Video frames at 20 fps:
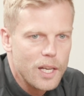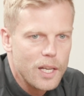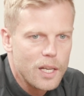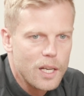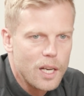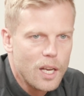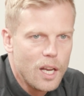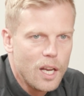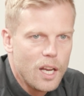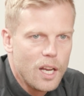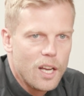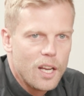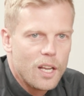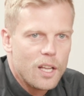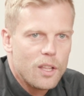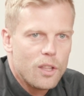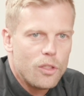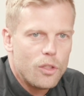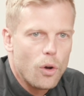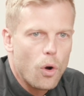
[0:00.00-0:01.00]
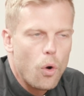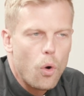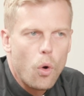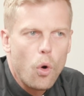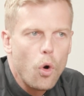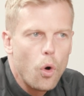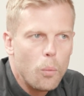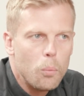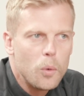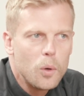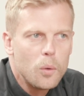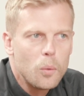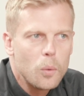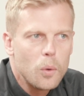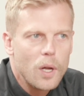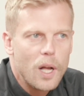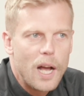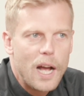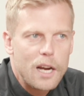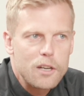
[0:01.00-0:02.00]
That the home
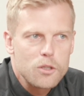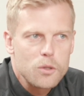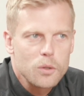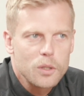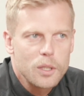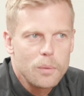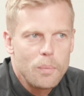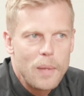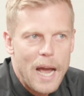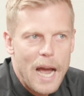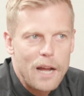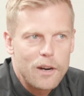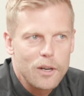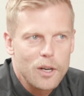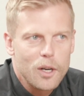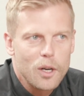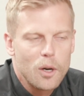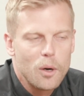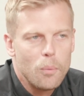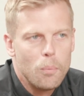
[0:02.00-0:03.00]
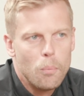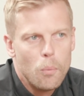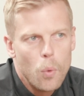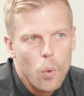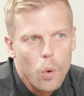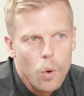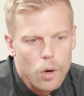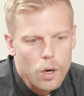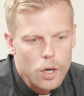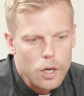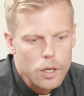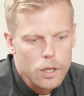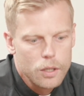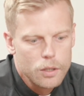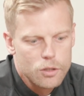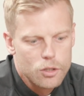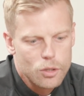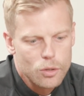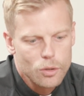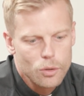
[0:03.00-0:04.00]
will actually matter
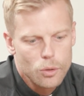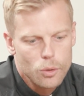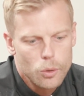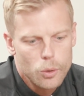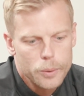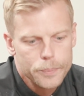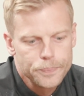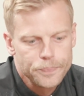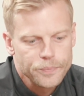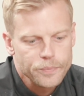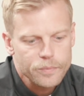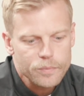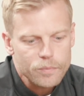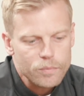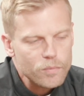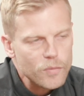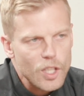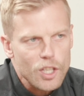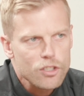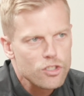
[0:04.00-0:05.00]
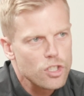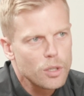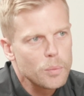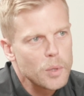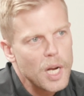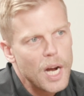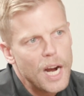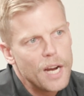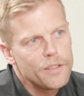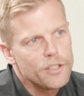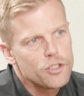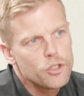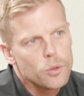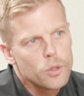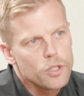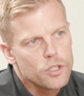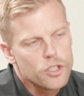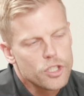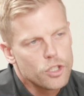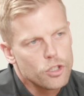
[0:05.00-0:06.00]
more to some guy
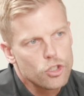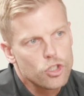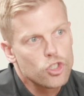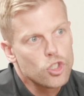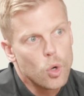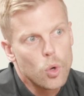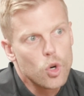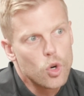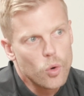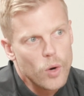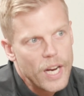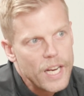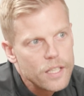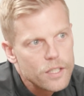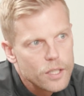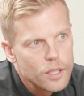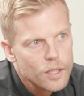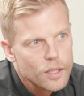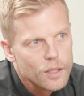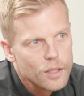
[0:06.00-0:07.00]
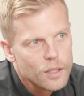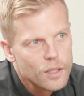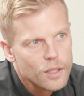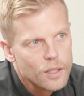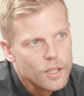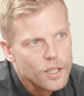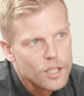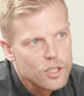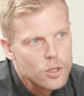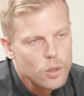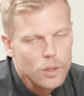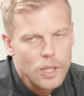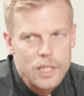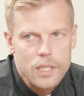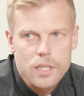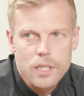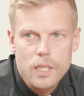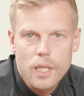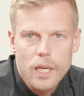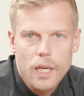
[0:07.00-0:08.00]
that you consider so great. So
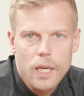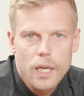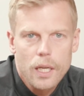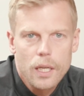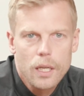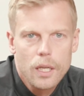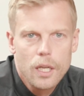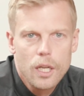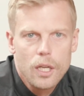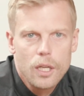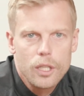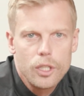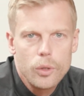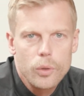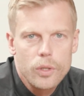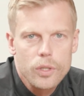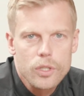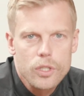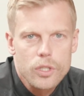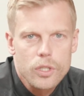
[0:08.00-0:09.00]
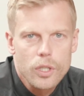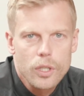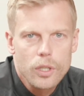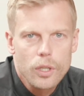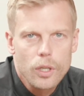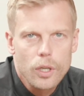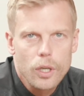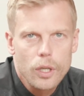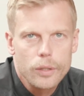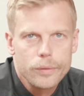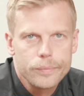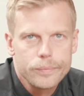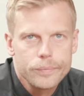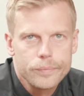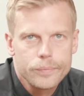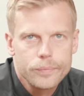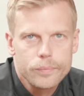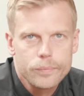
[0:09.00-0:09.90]
let's say you consider,